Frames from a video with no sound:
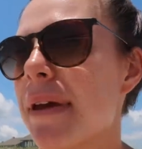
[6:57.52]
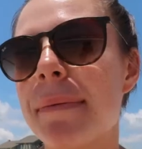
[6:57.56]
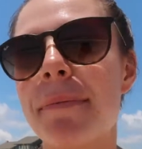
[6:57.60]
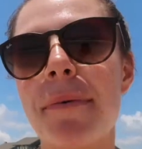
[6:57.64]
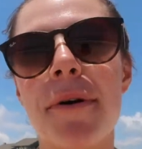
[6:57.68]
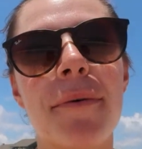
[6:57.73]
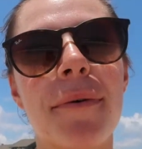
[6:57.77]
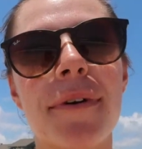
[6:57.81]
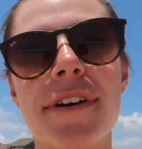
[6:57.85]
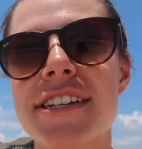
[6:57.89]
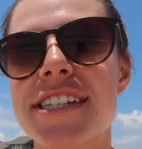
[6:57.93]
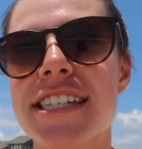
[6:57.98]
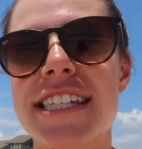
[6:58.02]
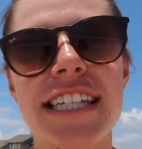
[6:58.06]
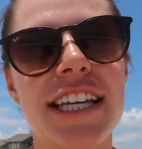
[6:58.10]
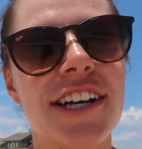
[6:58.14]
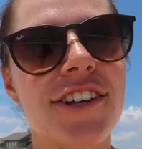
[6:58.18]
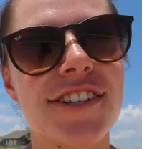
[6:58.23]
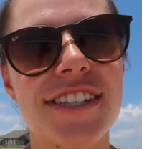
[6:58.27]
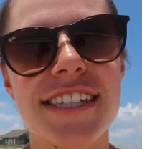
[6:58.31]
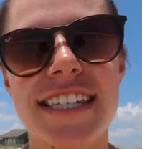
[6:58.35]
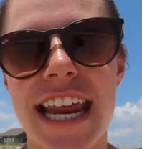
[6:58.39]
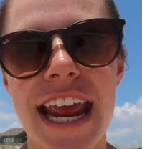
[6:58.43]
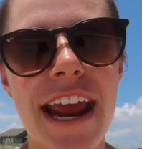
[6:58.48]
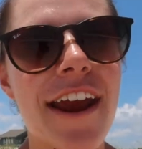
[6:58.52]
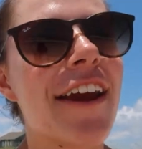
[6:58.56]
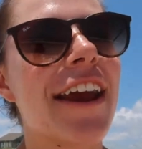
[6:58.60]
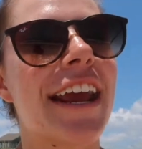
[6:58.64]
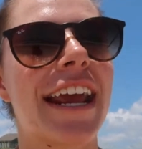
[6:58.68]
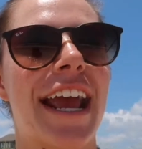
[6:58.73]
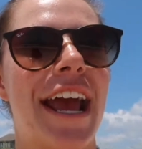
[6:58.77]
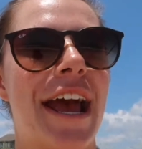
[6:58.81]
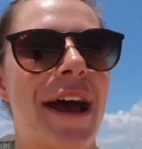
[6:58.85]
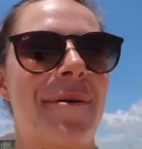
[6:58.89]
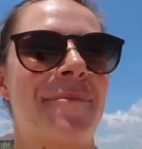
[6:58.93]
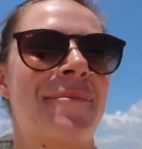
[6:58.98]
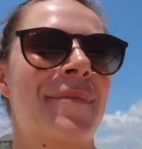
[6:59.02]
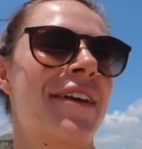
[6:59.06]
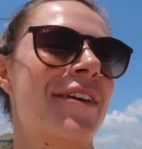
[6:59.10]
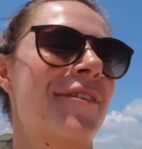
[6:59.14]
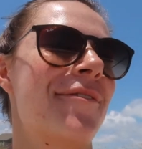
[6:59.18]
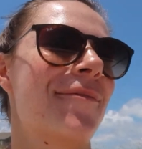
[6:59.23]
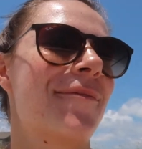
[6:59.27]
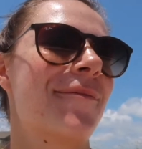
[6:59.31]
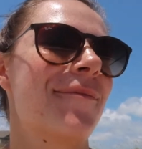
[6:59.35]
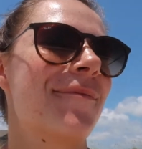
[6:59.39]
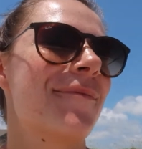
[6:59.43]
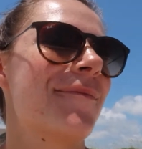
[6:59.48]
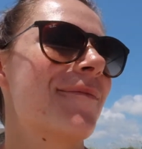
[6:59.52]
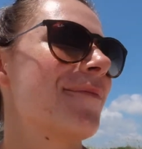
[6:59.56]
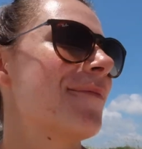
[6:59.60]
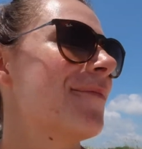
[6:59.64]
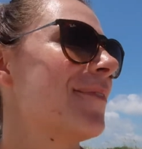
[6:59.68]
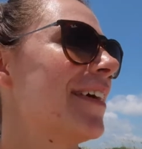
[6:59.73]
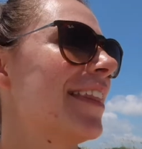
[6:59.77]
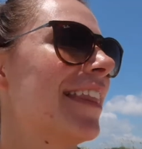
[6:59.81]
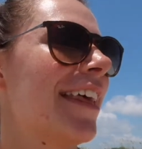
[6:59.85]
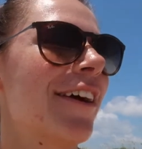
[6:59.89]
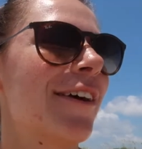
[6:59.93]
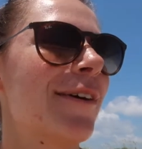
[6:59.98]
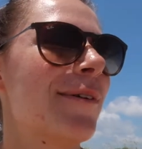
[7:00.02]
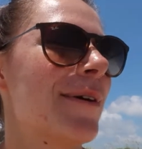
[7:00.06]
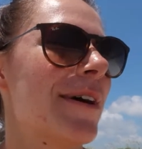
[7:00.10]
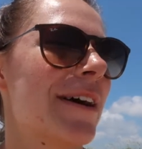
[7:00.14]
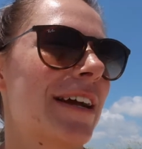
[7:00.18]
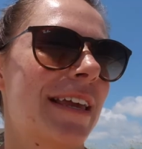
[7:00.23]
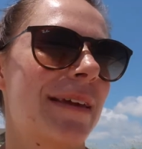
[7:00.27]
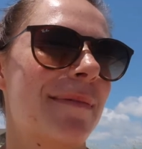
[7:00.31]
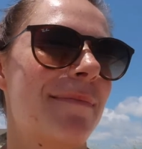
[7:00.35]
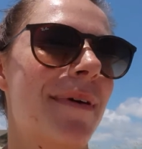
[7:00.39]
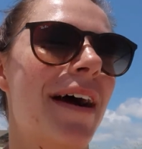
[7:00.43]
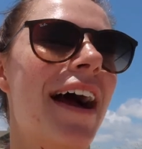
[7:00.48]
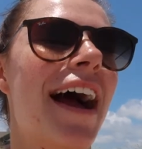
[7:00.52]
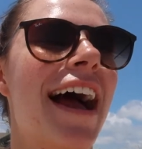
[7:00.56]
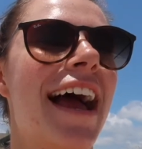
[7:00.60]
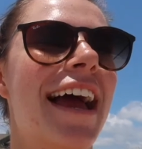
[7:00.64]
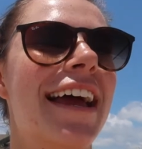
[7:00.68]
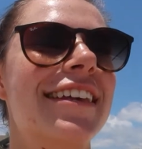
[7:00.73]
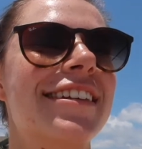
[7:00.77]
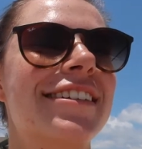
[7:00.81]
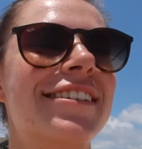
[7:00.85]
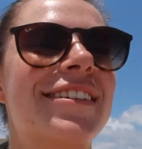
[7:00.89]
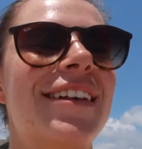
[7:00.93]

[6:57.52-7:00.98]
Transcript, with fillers: people were still staring at me when they were walking by.